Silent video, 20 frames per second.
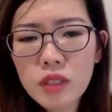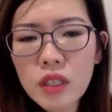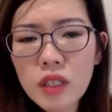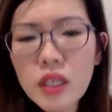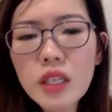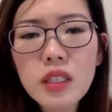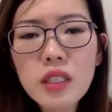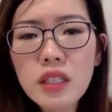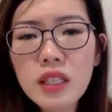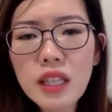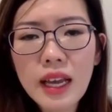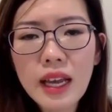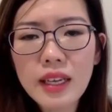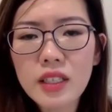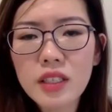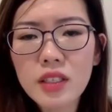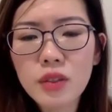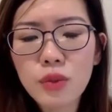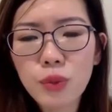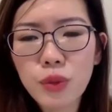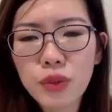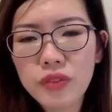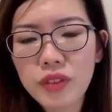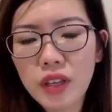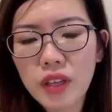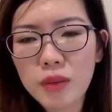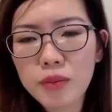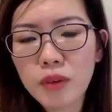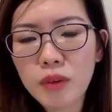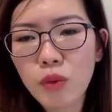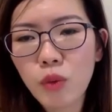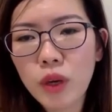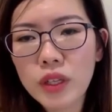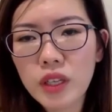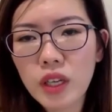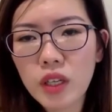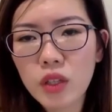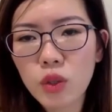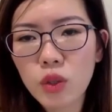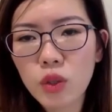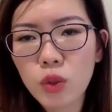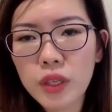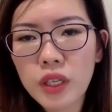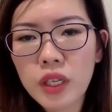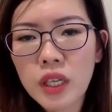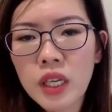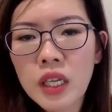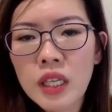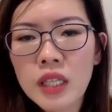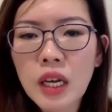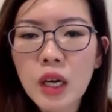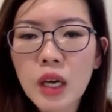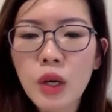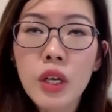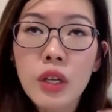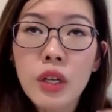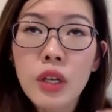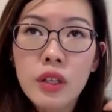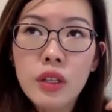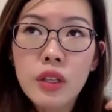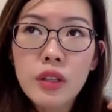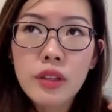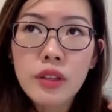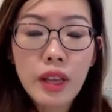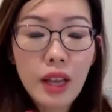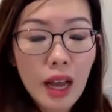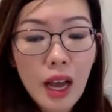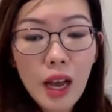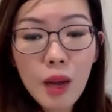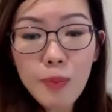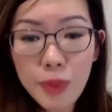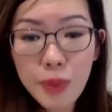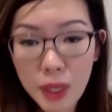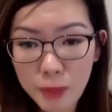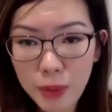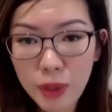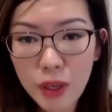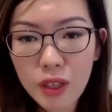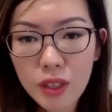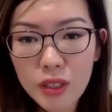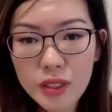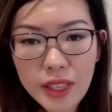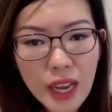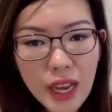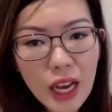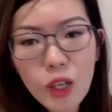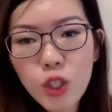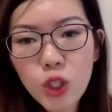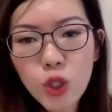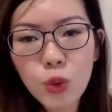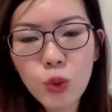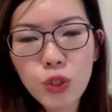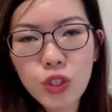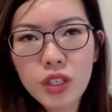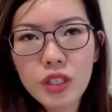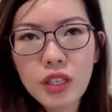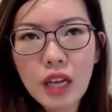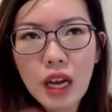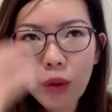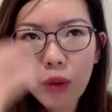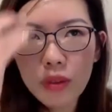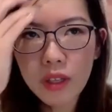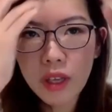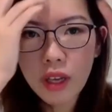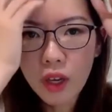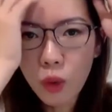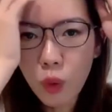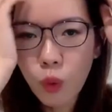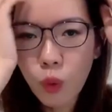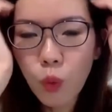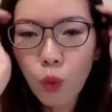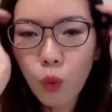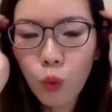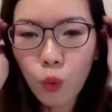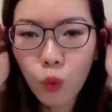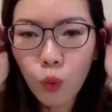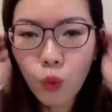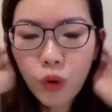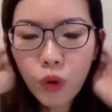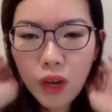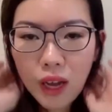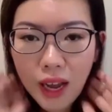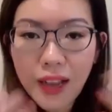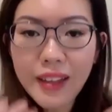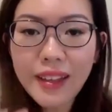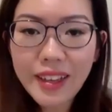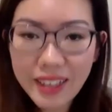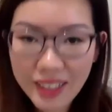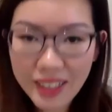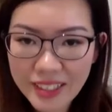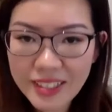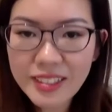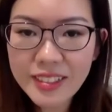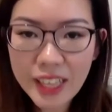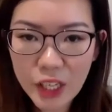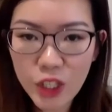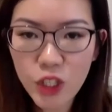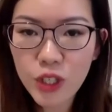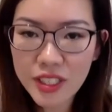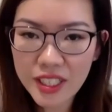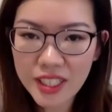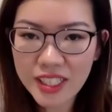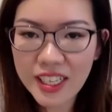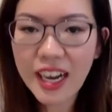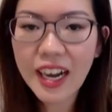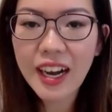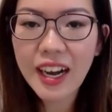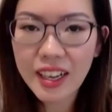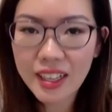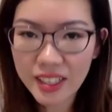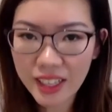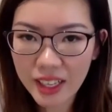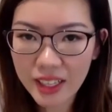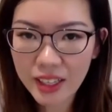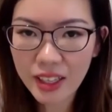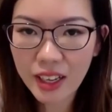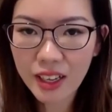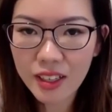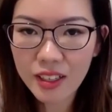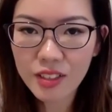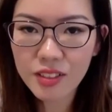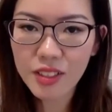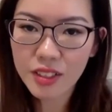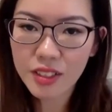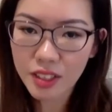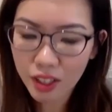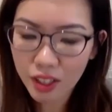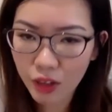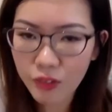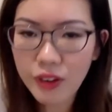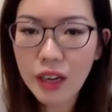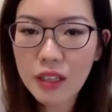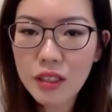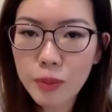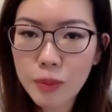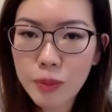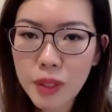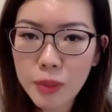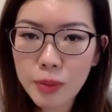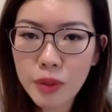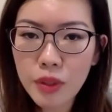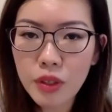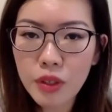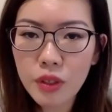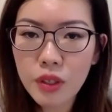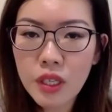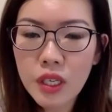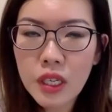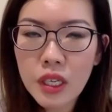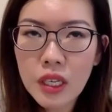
in line with them of what they are doing. Now, there are children out there who are naturally kind and nice. They think of other people.